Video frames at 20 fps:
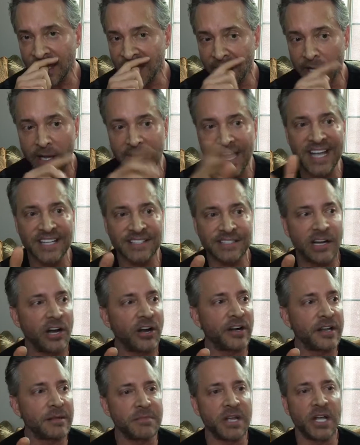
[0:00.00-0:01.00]
As
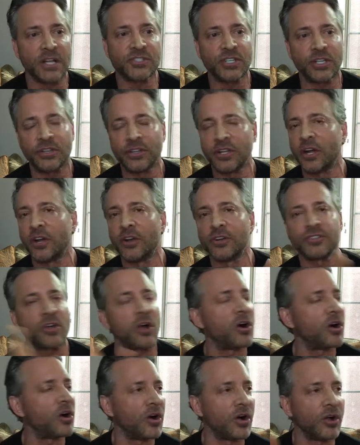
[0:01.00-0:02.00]
I already mentioned,
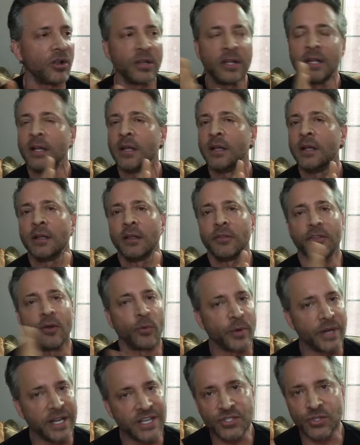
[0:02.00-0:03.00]
there's all
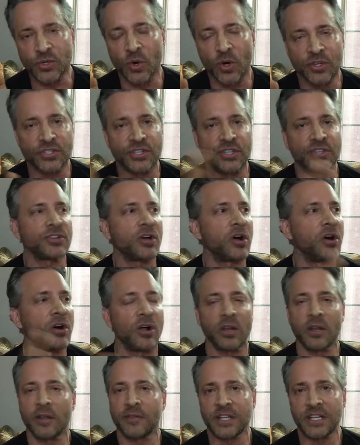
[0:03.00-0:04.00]
the resources,
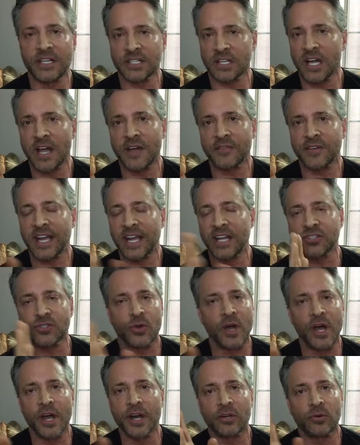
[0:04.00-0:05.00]
all of these live
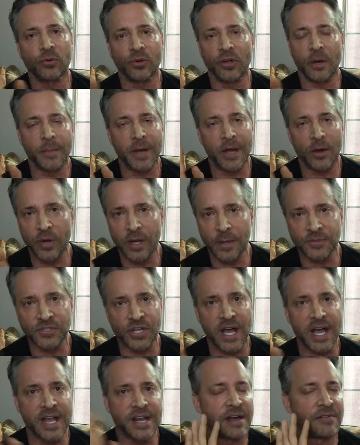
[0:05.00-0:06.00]
casts chronicled on my
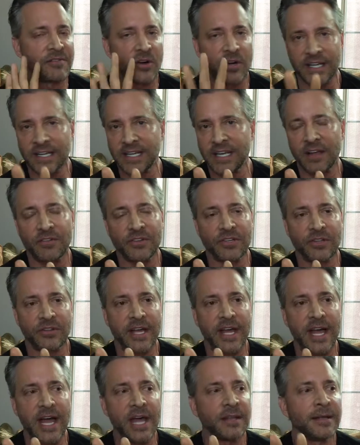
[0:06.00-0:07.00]
website, and I've already
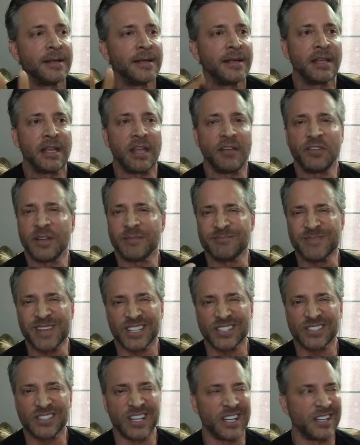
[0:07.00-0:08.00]
given you that. If you
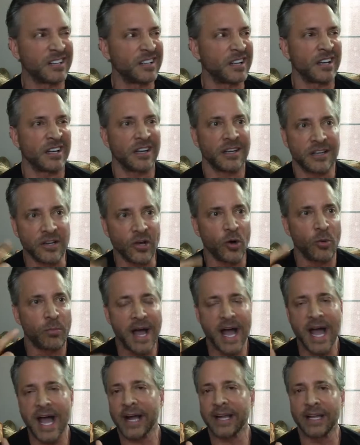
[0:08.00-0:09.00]
missed it,
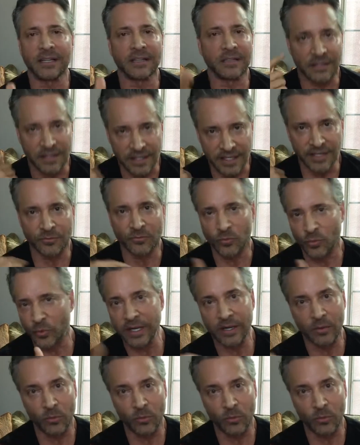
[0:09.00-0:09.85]
go back and